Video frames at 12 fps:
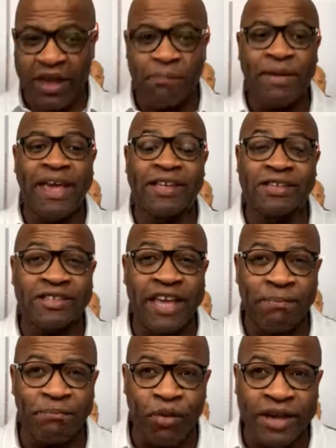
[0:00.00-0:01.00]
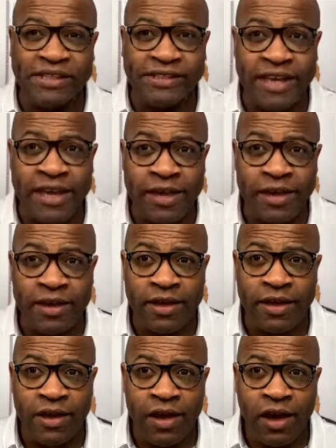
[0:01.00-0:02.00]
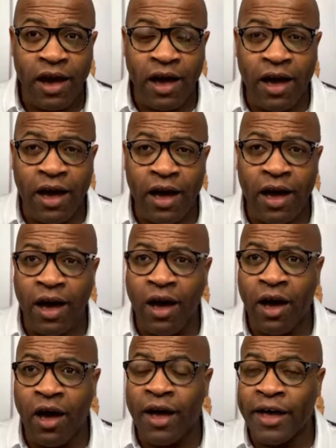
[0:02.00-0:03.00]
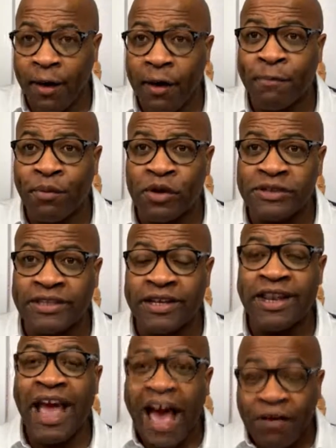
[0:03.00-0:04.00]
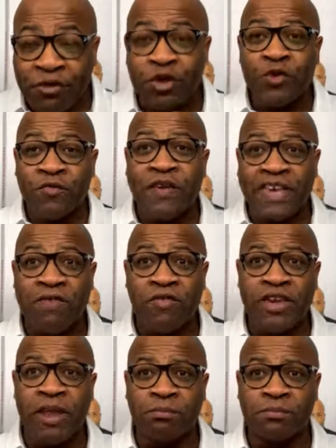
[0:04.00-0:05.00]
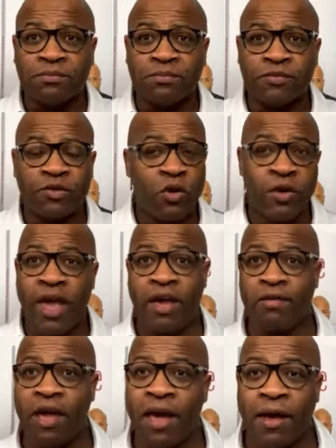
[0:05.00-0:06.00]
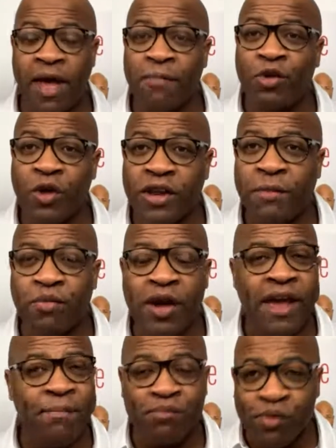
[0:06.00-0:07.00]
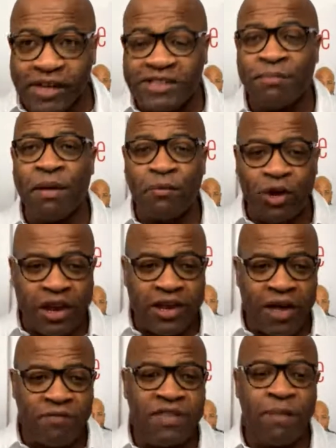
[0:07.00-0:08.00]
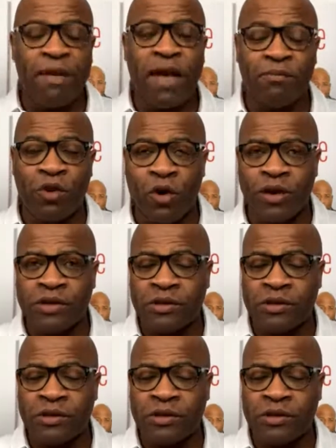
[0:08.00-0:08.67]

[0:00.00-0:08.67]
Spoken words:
means embracing a person after you've forgiven them. Okay, I'm going to embrace them. I'm going to love them. I'm going